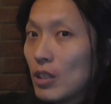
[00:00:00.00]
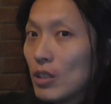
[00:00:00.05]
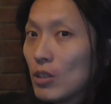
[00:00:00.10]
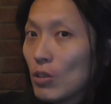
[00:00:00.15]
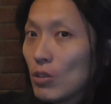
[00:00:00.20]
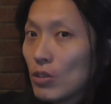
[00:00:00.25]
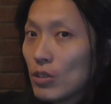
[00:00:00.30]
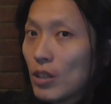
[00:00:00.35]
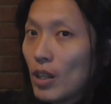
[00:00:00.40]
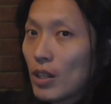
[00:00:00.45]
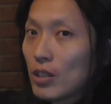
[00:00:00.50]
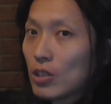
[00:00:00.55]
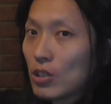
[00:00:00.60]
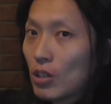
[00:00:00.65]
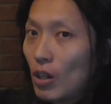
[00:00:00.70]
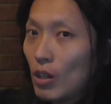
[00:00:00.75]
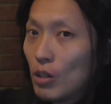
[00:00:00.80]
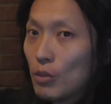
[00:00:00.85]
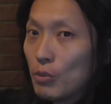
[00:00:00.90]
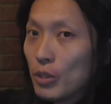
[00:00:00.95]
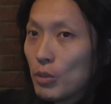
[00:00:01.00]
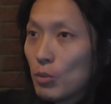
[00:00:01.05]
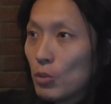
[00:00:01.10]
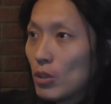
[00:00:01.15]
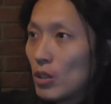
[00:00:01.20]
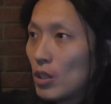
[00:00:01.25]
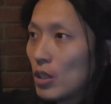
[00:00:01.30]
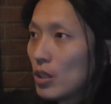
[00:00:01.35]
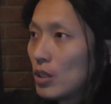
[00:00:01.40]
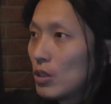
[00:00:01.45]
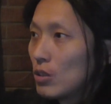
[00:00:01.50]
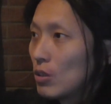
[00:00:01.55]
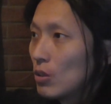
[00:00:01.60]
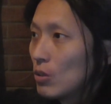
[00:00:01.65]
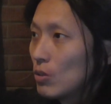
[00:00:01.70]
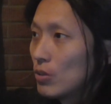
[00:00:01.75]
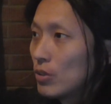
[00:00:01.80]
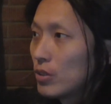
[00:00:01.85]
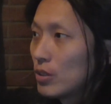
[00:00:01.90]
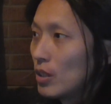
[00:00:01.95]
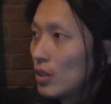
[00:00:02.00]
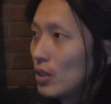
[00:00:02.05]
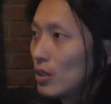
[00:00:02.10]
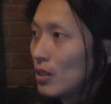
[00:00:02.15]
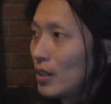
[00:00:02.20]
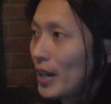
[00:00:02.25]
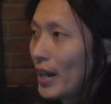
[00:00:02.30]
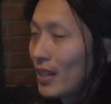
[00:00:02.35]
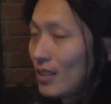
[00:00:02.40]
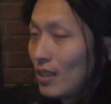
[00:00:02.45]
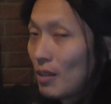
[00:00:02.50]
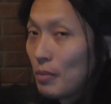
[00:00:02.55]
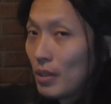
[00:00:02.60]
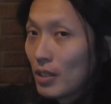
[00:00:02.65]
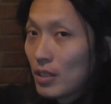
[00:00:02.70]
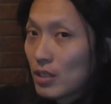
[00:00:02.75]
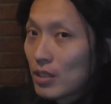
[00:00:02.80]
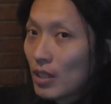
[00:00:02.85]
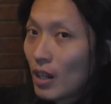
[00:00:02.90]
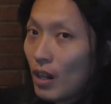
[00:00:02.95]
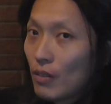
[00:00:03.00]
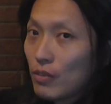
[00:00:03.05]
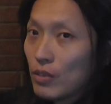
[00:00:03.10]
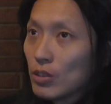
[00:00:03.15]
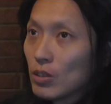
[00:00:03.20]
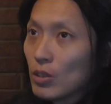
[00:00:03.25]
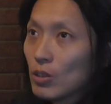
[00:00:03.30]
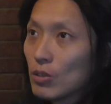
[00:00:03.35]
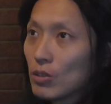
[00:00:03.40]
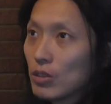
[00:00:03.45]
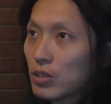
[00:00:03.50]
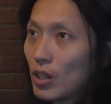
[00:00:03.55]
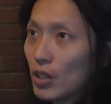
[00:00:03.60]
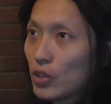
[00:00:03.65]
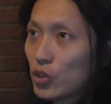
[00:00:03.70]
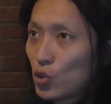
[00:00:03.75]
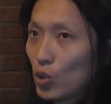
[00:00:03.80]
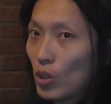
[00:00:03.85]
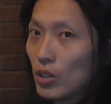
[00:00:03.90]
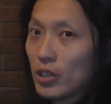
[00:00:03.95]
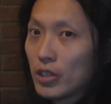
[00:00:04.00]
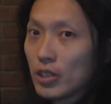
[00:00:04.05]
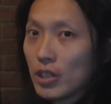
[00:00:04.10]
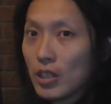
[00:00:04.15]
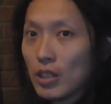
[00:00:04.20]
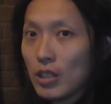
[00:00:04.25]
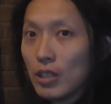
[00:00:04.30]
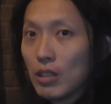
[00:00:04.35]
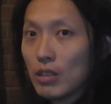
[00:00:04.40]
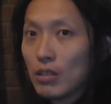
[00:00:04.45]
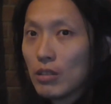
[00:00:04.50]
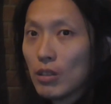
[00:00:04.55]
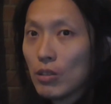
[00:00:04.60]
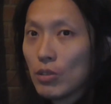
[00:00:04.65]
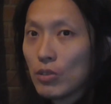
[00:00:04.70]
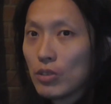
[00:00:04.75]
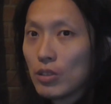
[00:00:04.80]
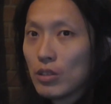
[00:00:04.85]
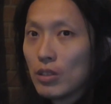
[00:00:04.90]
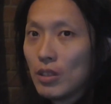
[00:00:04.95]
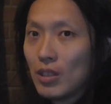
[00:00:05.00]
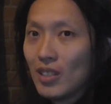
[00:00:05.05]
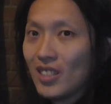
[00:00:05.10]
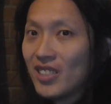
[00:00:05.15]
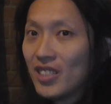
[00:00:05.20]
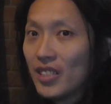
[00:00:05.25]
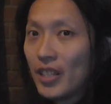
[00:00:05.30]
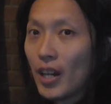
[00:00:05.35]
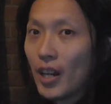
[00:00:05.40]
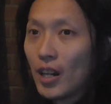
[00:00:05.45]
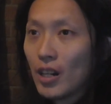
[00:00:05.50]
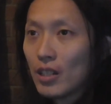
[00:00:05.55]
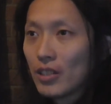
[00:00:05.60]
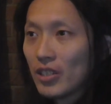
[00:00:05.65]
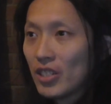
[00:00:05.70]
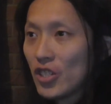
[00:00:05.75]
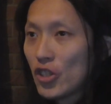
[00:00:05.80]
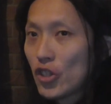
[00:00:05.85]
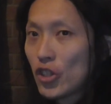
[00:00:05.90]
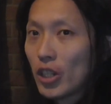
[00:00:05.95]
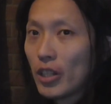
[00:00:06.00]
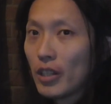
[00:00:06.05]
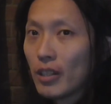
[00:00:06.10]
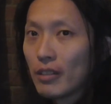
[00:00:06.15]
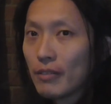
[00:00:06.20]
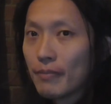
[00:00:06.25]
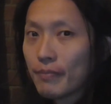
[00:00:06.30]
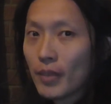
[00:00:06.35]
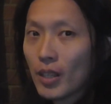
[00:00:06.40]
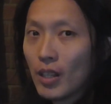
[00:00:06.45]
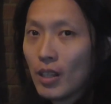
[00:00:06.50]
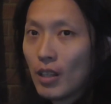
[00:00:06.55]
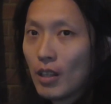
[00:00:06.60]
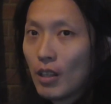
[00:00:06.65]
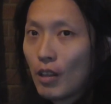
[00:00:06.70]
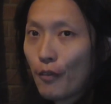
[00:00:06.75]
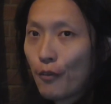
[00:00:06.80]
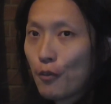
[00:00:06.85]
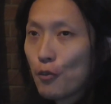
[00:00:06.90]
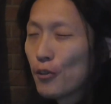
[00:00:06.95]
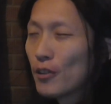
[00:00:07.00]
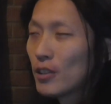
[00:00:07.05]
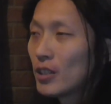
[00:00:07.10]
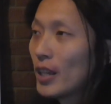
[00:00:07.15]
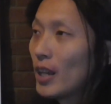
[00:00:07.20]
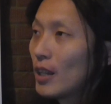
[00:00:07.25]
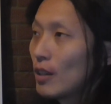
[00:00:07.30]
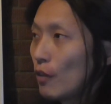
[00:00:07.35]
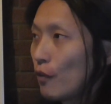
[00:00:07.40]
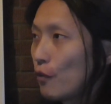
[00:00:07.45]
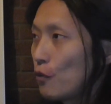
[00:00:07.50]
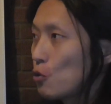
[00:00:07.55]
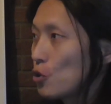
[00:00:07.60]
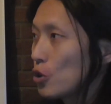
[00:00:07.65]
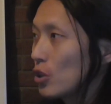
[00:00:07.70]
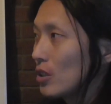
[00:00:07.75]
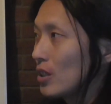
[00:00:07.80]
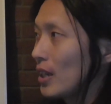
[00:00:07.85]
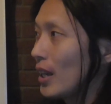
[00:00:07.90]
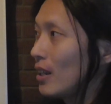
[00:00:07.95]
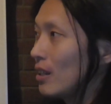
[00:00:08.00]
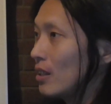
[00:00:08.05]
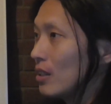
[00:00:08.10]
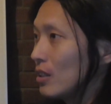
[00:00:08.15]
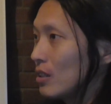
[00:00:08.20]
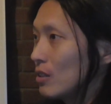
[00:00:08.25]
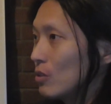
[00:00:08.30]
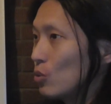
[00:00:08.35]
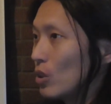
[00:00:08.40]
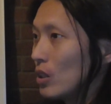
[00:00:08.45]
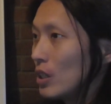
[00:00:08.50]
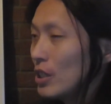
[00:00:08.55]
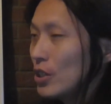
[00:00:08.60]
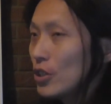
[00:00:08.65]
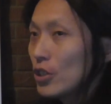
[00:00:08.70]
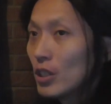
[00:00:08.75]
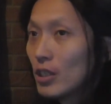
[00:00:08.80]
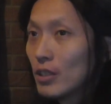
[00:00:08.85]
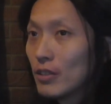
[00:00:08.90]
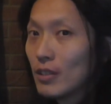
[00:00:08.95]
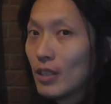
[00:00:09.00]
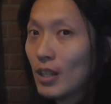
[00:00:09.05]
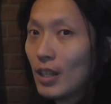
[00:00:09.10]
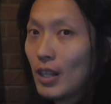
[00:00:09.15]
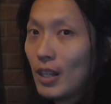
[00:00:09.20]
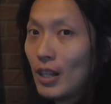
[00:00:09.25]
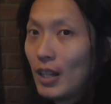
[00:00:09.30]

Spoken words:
He knows like scholarly work, he knows academic stuff, he knows astrology, he knows yin yang, I Ching, future telling, religion,